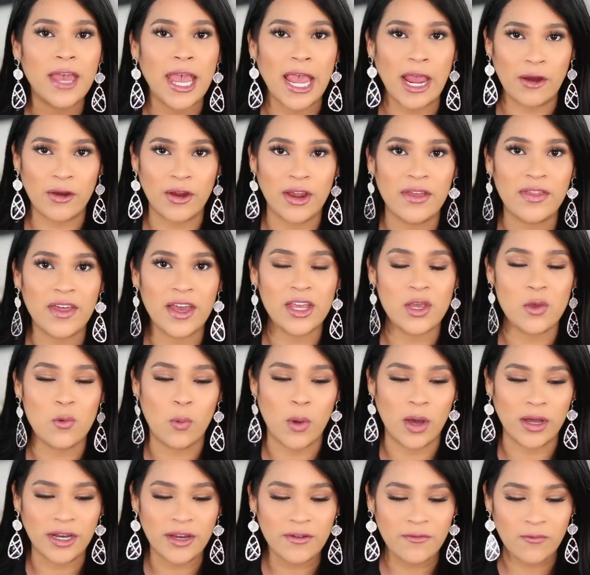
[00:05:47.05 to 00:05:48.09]
the area that you
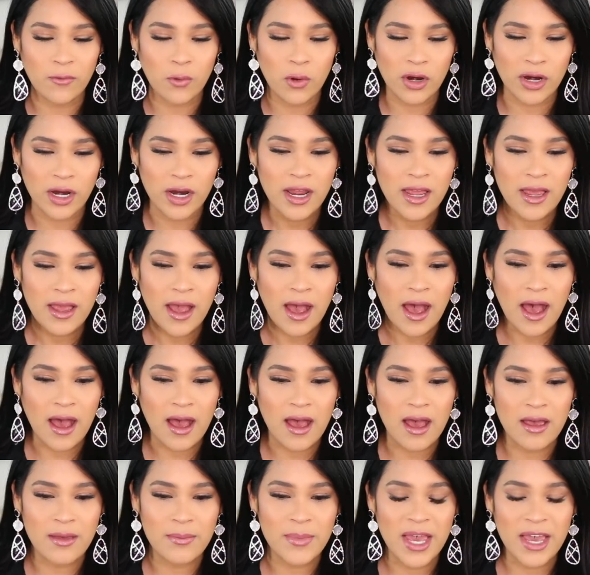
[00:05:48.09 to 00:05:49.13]
want it for.
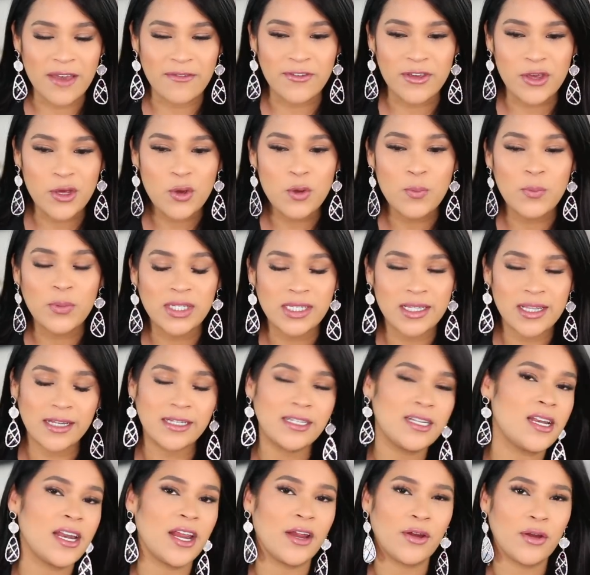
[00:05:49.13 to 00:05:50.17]
Um, if you
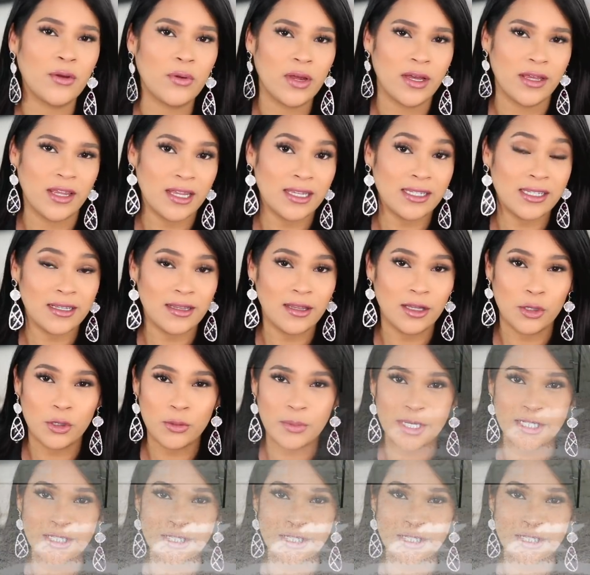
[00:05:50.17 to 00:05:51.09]
select an area that's a little